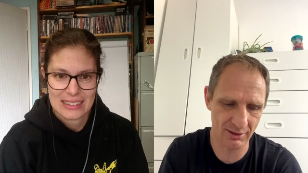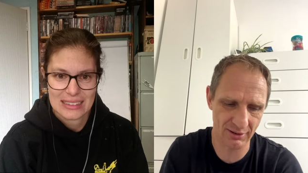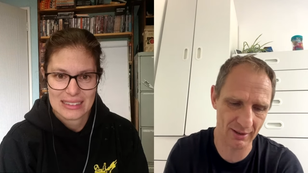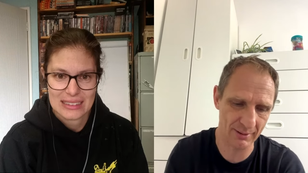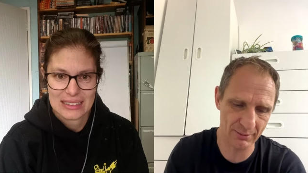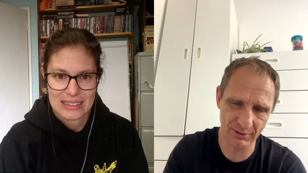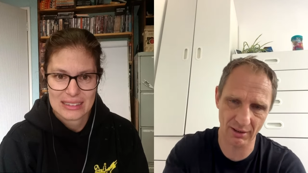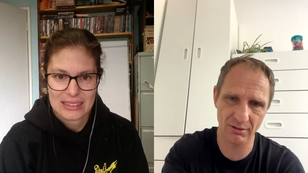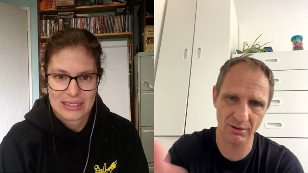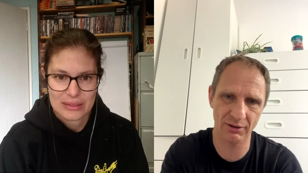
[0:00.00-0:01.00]
Speaker 1: time. I would like to
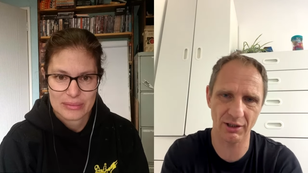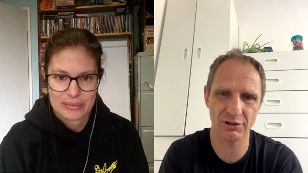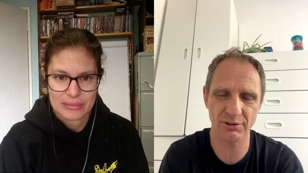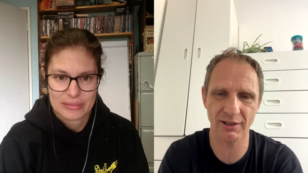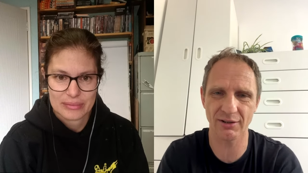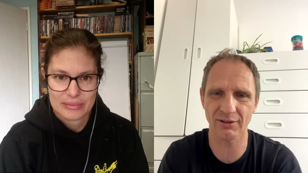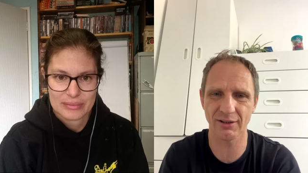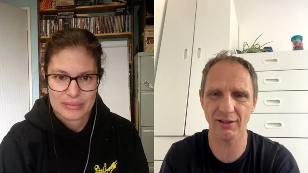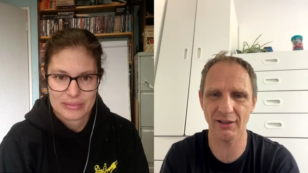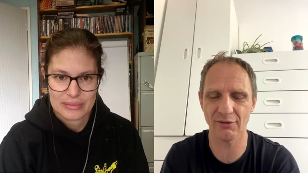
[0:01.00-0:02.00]
congratulate on
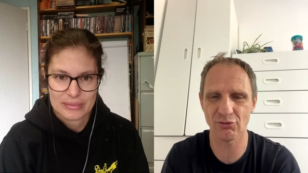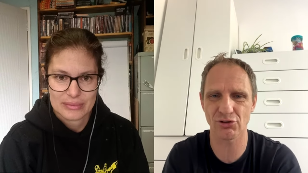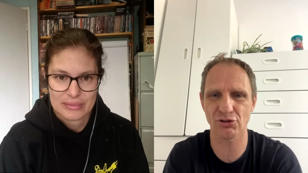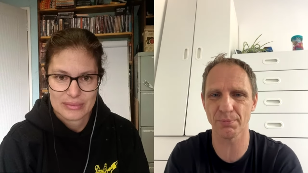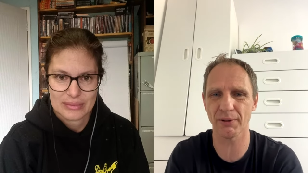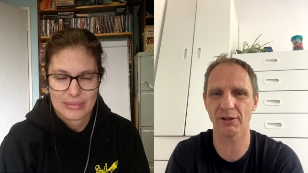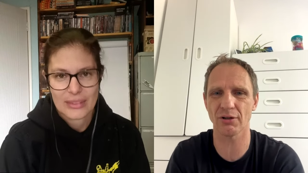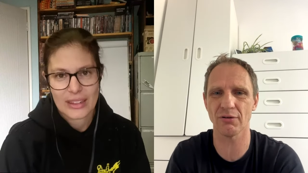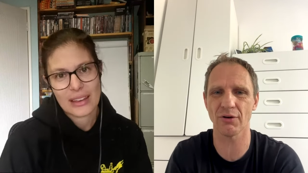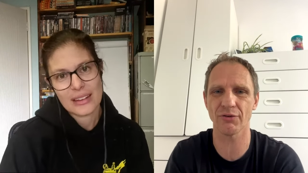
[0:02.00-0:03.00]
the super great ah.
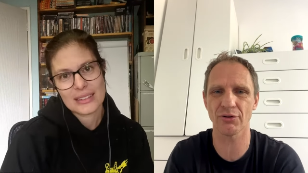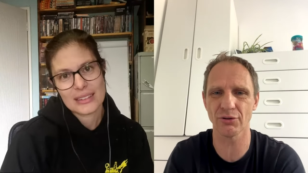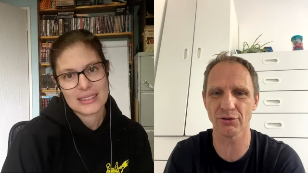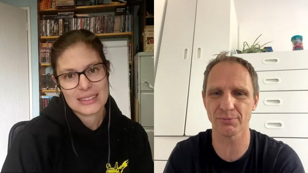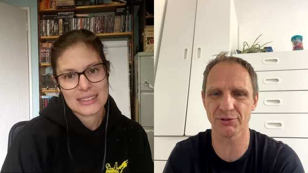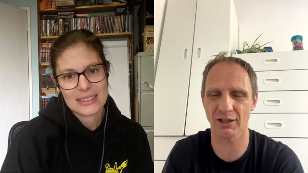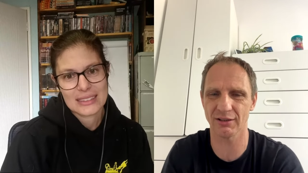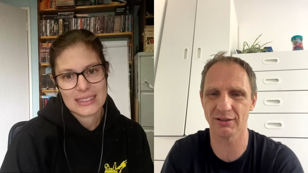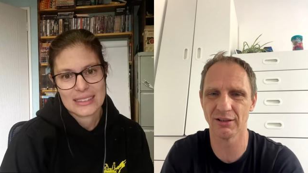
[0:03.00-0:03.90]
YouTube channel